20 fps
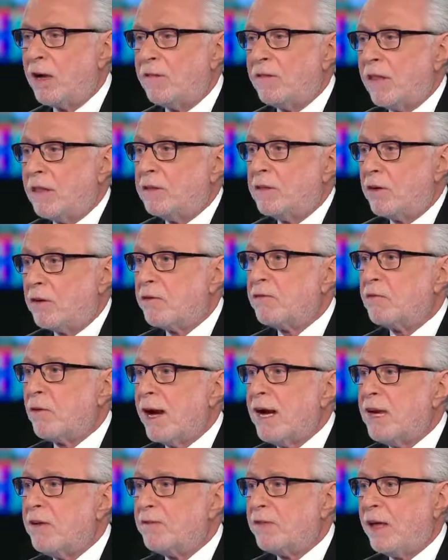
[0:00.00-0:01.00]
If they're
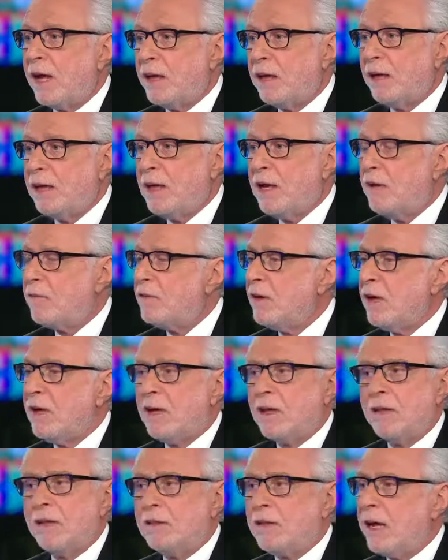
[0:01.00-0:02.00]
afraid if they leave,
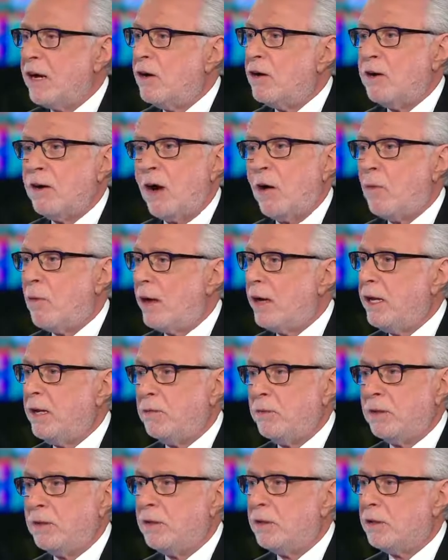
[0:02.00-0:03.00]
they don't know what he would do.